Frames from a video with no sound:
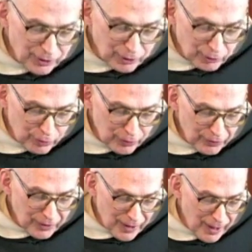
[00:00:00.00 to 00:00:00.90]
to the truth
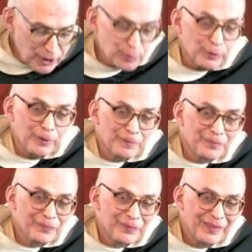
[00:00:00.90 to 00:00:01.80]
of the gospel
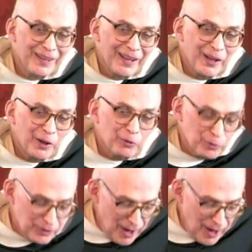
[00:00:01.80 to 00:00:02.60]
through a